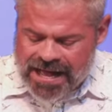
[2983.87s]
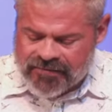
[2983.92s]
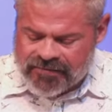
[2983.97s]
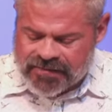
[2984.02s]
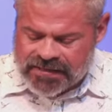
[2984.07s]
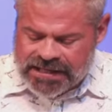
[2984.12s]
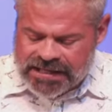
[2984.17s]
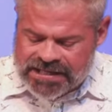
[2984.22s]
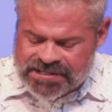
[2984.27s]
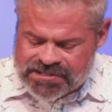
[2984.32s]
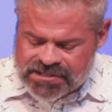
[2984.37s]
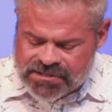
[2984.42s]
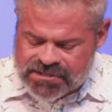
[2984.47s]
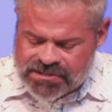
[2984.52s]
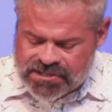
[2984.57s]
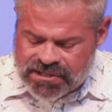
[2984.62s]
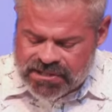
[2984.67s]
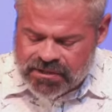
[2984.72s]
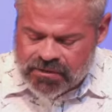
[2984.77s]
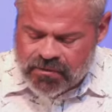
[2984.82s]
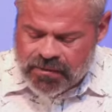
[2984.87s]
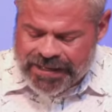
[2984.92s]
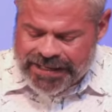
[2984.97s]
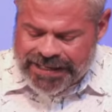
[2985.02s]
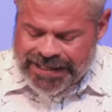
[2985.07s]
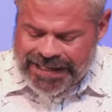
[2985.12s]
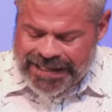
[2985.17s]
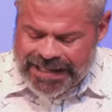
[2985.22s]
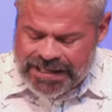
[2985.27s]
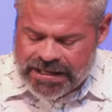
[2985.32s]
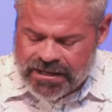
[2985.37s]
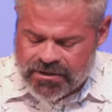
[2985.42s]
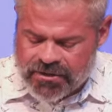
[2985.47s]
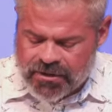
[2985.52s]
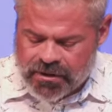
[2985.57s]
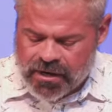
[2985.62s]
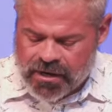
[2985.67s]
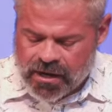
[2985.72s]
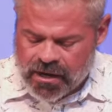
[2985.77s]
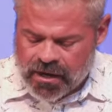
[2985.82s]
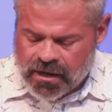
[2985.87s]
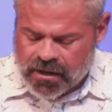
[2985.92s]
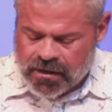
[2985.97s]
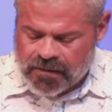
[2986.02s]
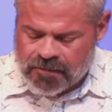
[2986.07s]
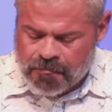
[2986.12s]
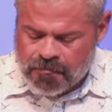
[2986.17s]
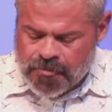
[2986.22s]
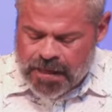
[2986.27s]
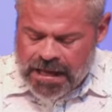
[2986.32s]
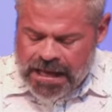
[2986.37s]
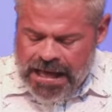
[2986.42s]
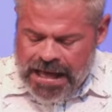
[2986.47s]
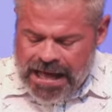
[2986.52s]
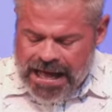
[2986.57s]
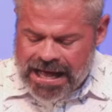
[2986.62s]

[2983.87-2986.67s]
I have listened to and heeded your call.